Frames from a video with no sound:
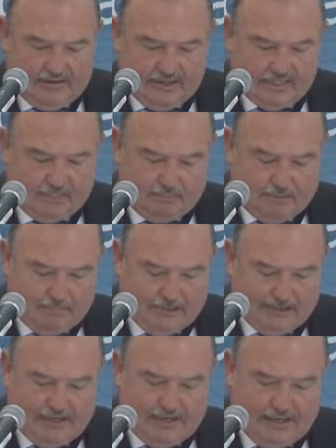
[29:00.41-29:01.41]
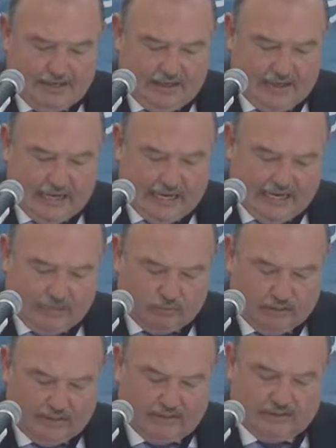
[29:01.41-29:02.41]
is carried out, especially
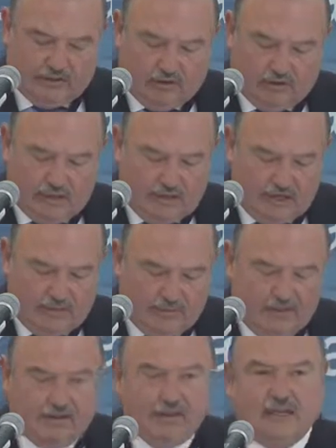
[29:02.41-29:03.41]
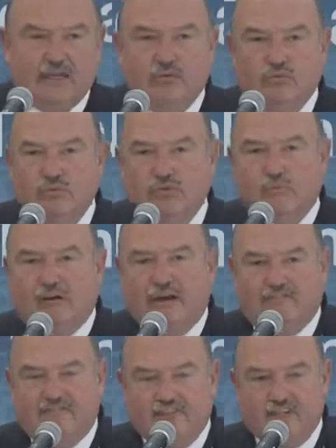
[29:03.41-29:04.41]
even for commercial
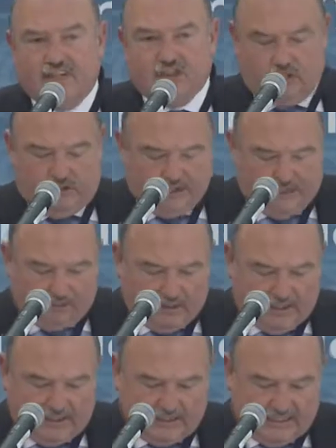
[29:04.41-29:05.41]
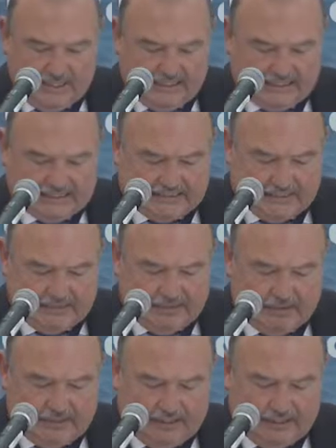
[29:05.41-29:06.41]
purposes,
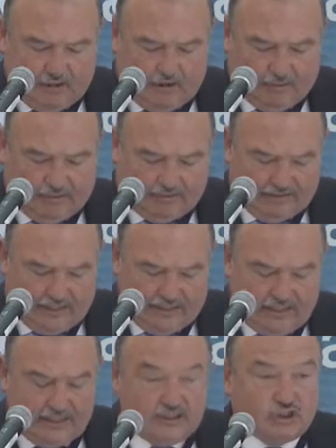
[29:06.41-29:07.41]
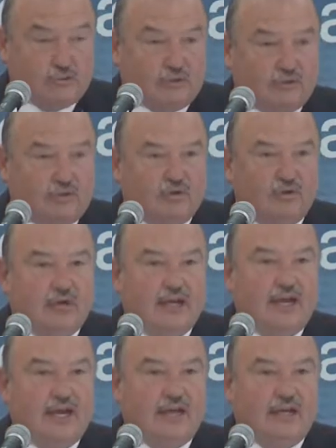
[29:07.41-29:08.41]
while also providing equality for
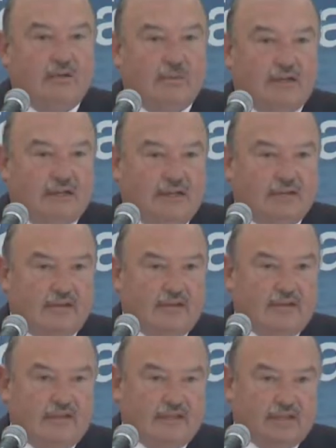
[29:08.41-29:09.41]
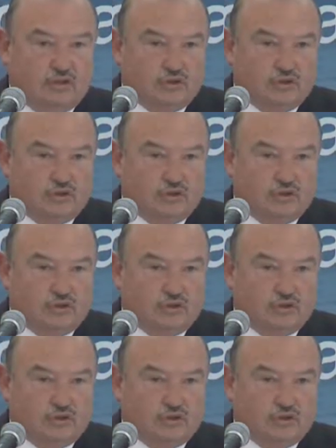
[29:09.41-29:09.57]
the access.